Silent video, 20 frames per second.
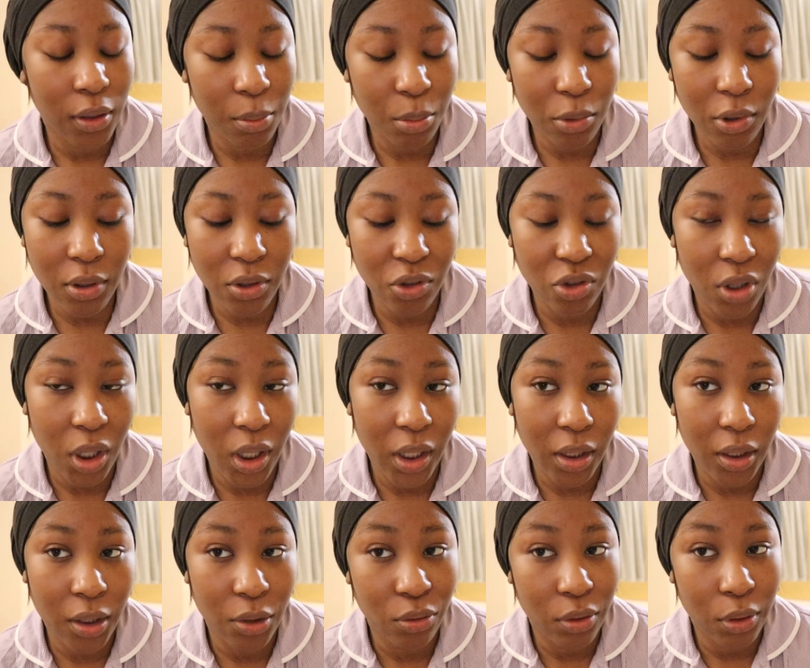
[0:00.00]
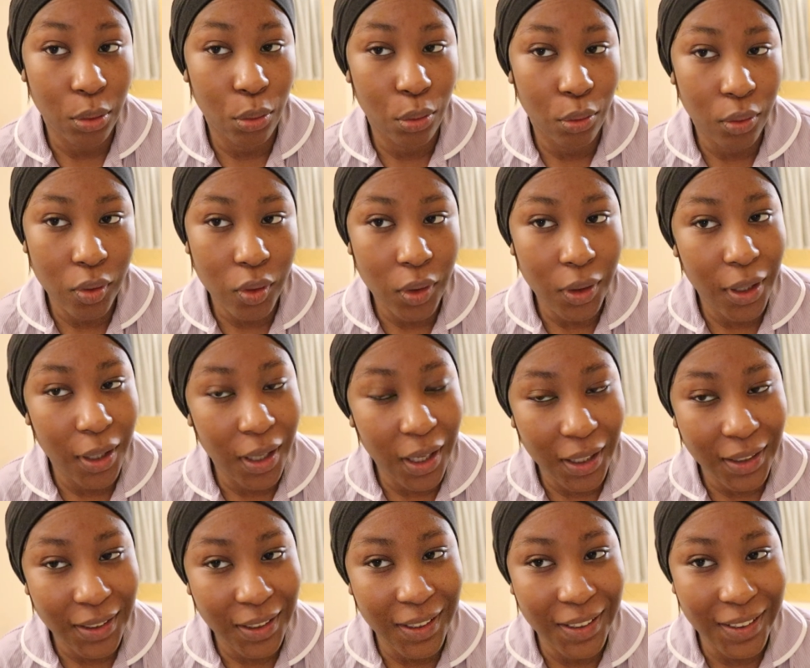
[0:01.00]
I'm gonna try and record so you
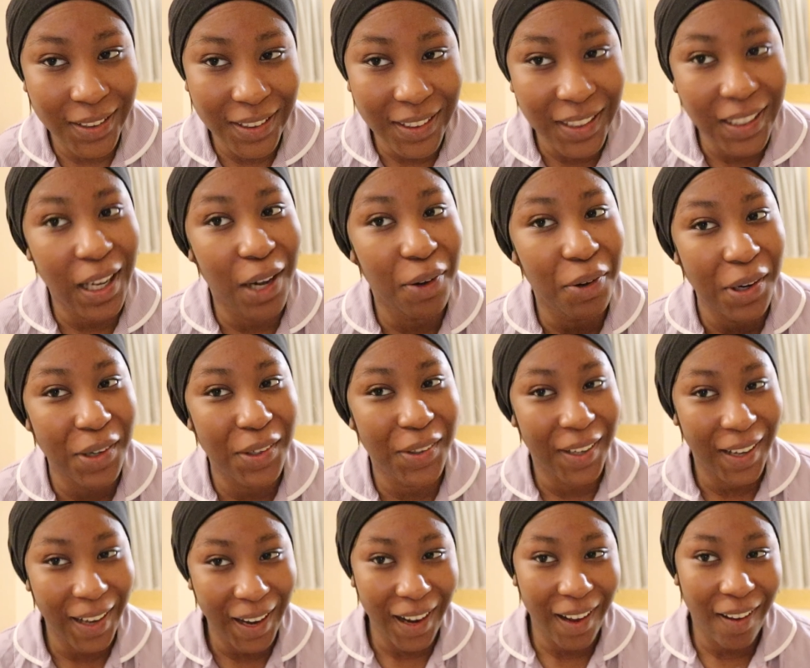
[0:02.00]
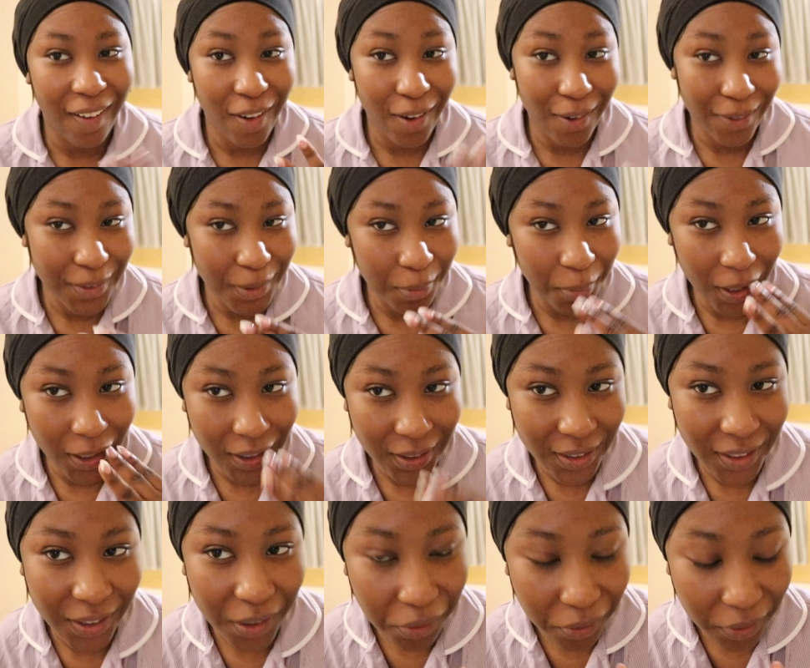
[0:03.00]
guys can see how I look like after my
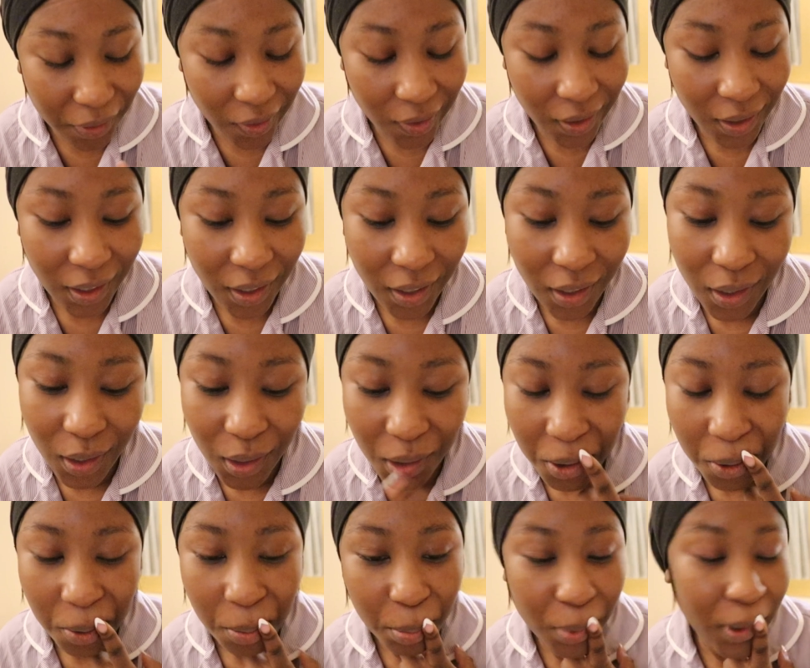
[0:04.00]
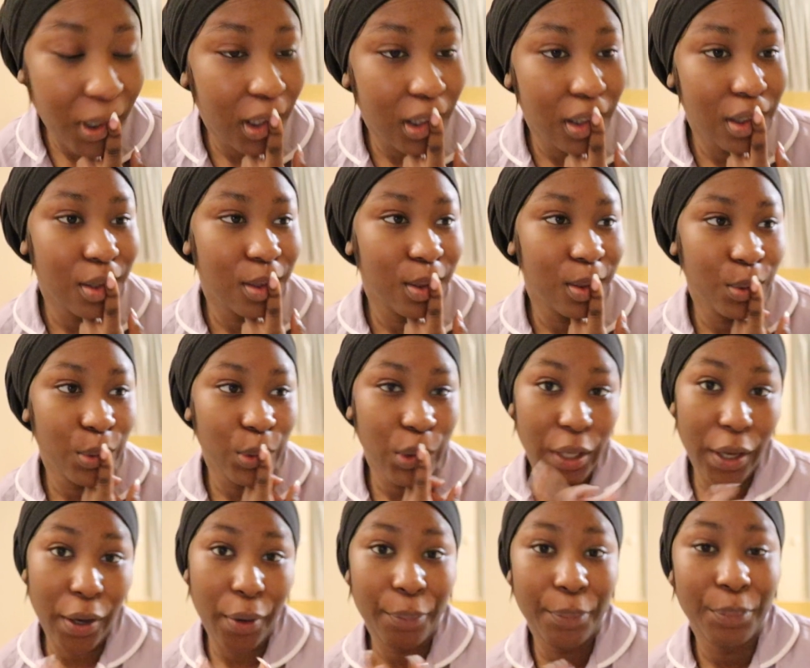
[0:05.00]
shift. But
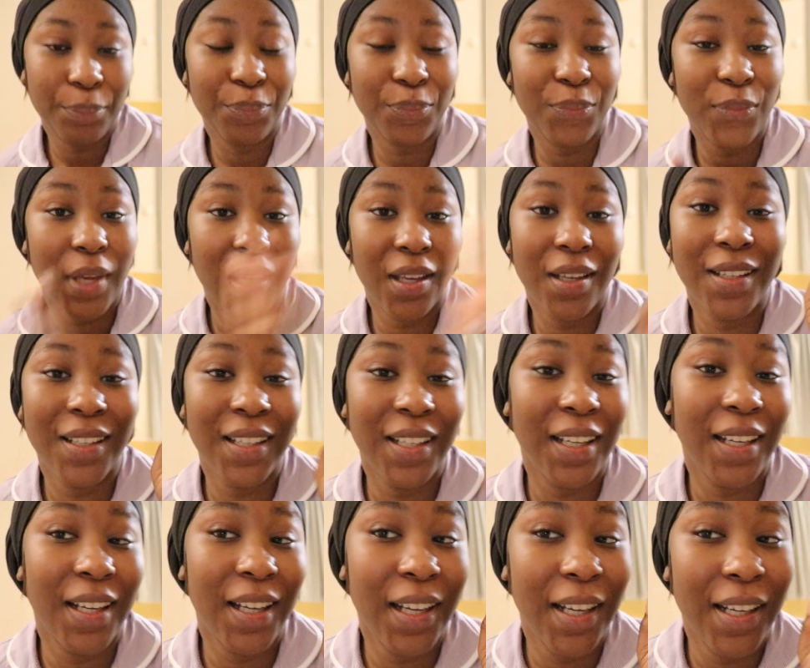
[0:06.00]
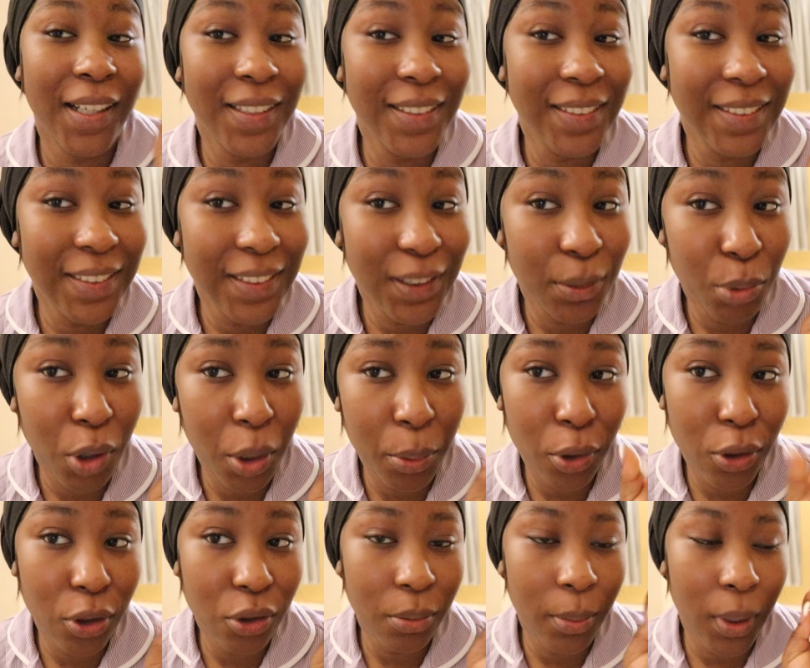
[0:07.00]
yeah, tomorrow I'm
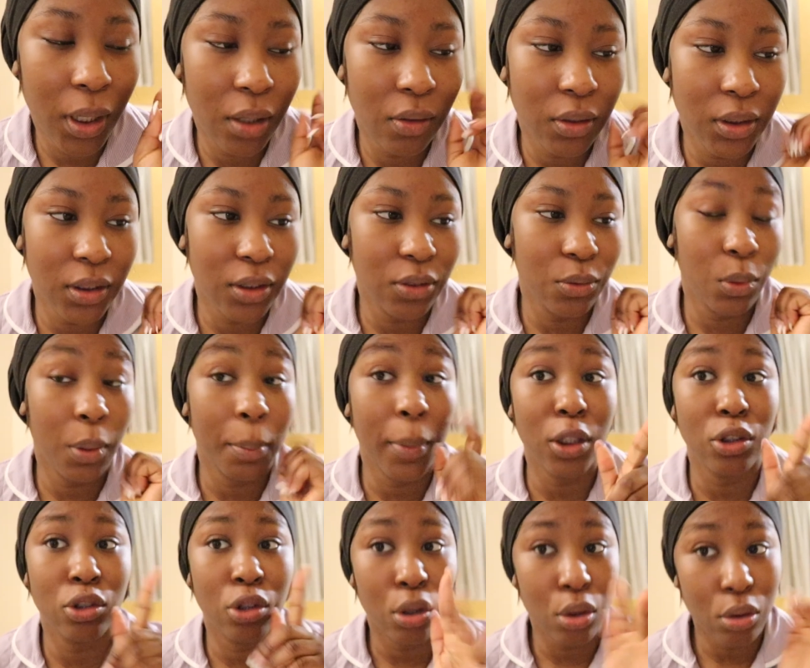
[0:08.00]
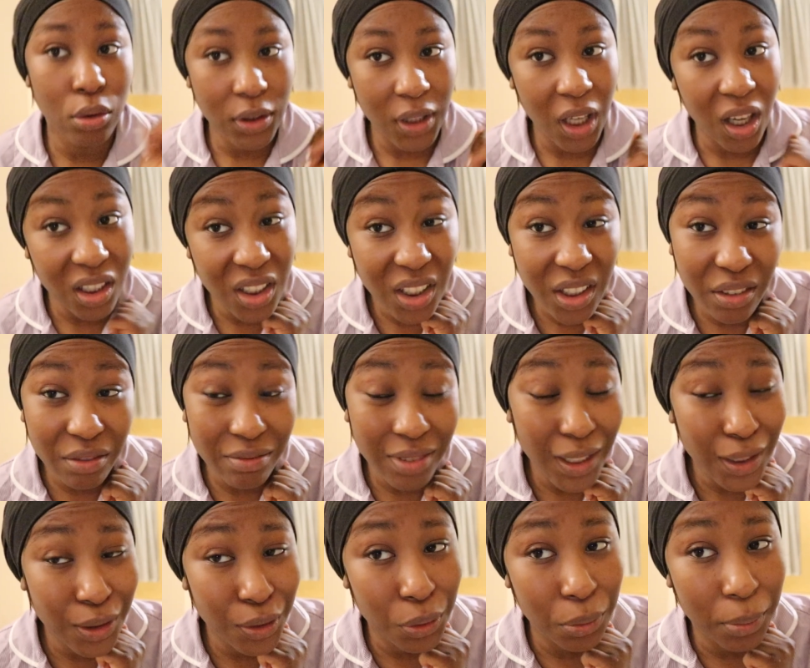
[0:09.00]
gonna do my nails as well, my toes. I didn't even
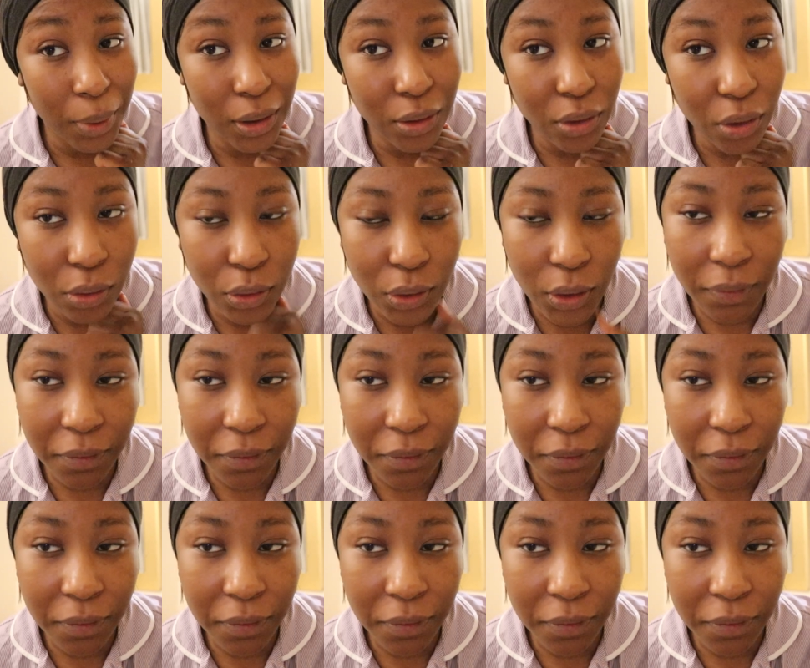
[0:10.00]
get to do my toes.